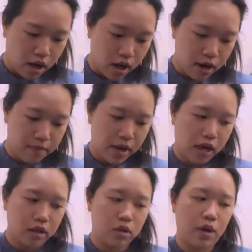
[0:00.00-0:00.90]
Um, I
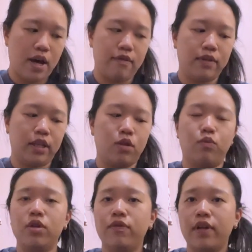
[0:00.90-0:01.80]
also have like the
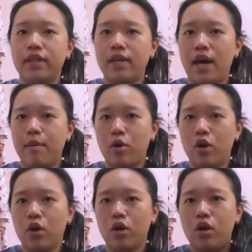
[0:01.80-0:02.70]
reflex
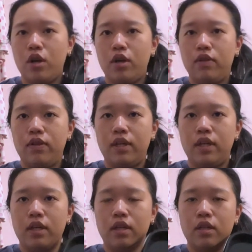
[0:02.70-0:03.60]
hammer,
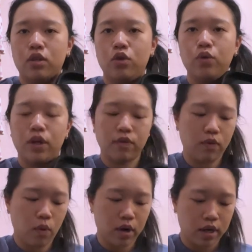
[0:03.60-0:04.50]
the tuning
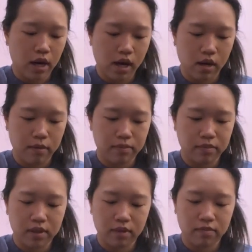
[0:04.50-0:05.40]
fork, um,
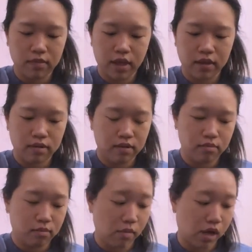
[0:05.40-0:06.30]
some like
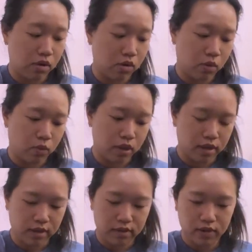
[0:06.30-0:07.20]
I don't know what
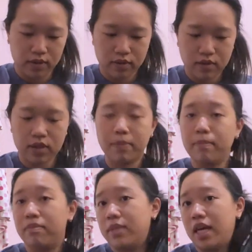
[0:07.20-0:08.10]
this is,
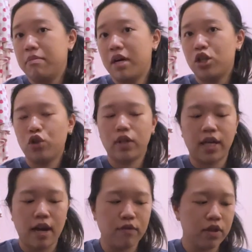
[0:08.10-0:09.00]
tape measure,
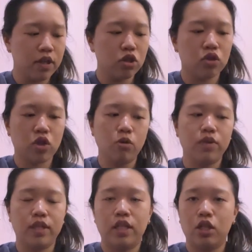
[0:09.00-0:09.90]
like everything just goes
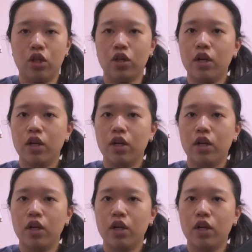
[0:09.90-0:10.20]
in here